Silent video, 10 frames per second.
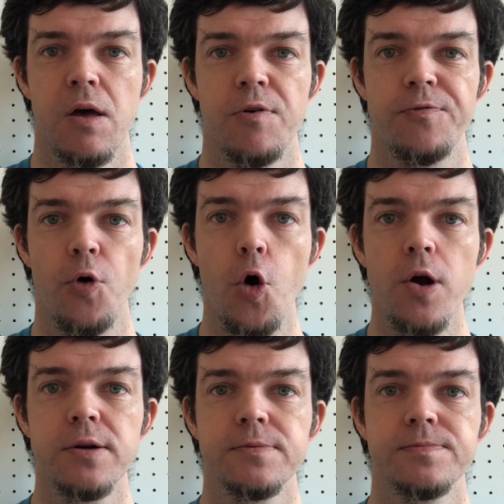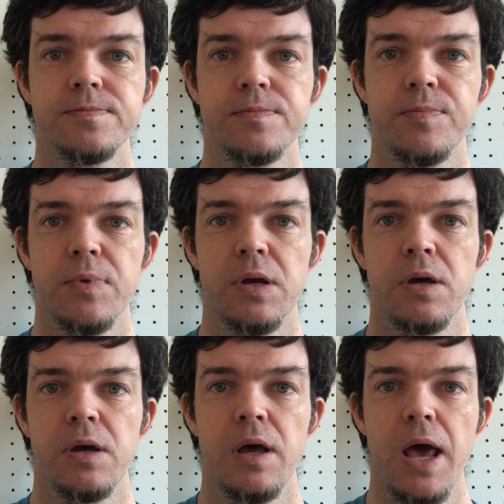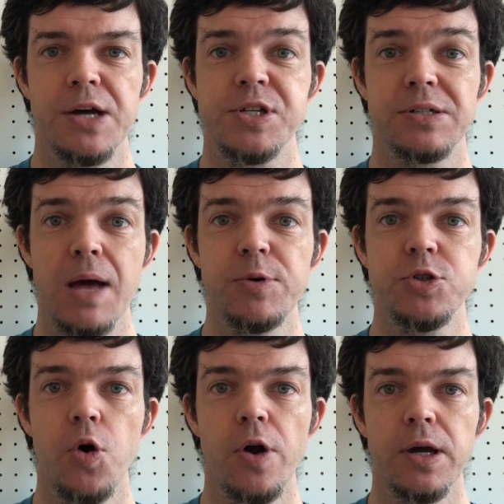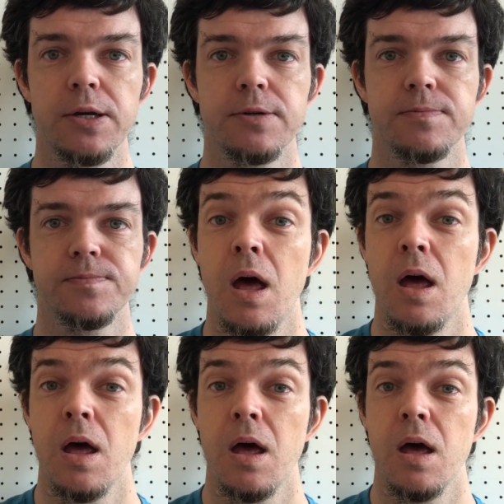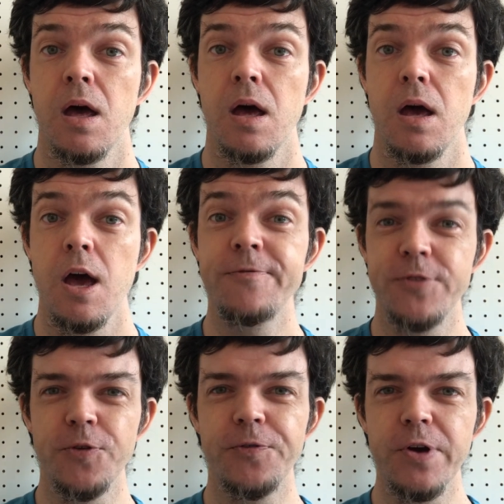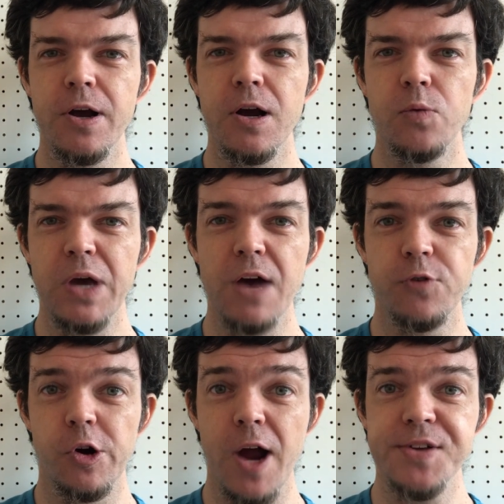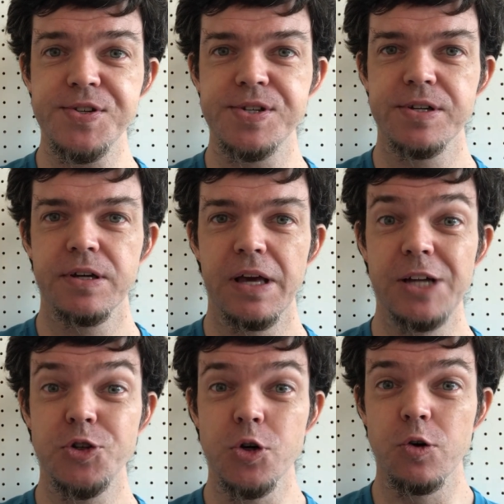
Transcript: 4. Exclamatory. If you fear we have regressed into